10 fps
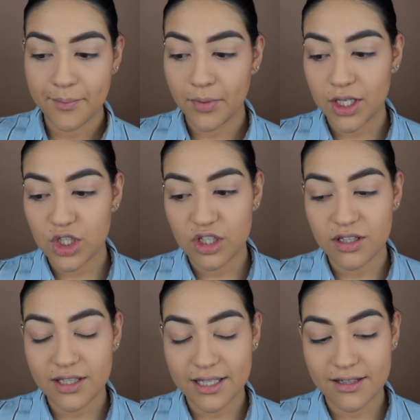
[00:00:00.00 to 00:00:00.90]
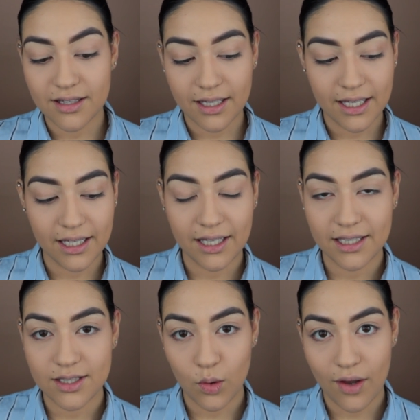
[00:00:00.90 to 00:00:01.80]
Patience is the key
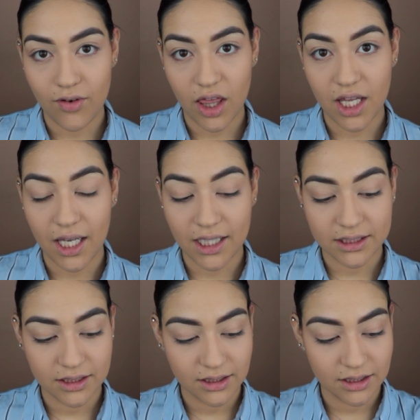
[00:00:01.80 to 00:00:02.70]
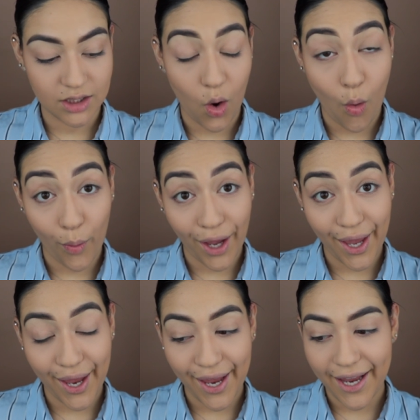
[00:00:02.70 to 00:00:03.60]
to everything,
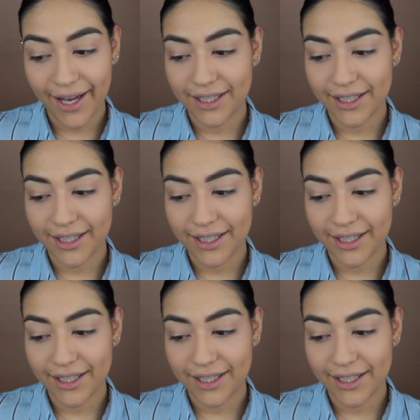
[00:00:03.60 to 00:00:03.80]
okay?